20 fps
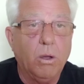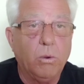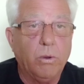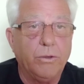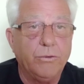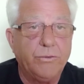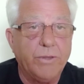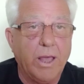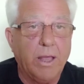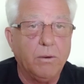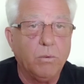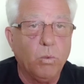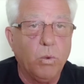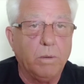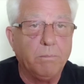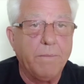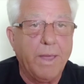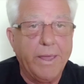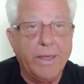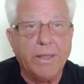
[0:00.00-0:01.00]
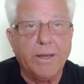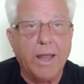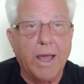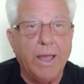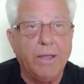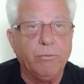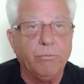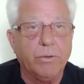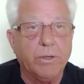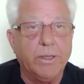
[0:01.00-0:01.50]
was that what May and
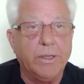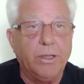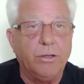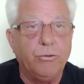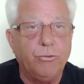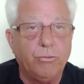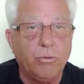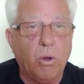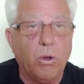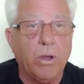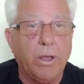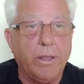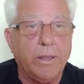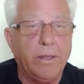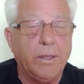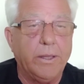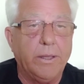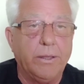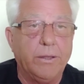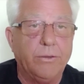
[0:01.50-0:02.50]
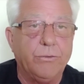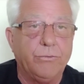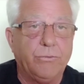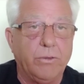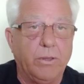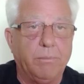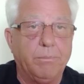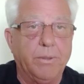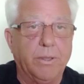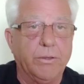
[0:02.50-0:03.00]
I really enjoy is
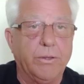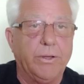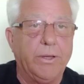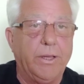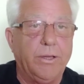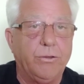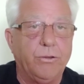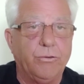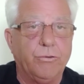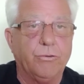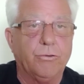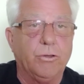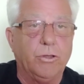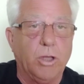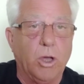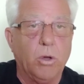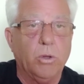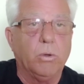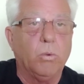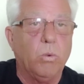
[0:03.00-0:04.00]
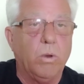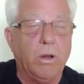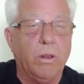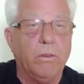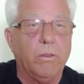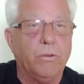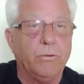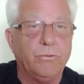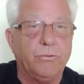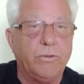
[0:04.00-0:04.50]
the ability to just go to one
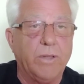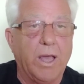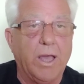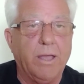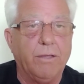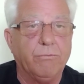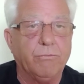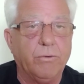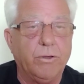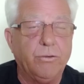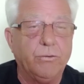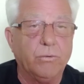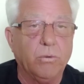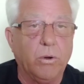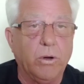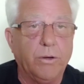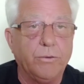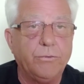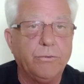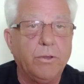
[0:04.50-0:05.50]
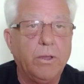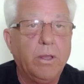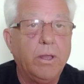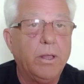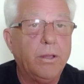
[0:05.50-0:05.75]
of those dive resorts,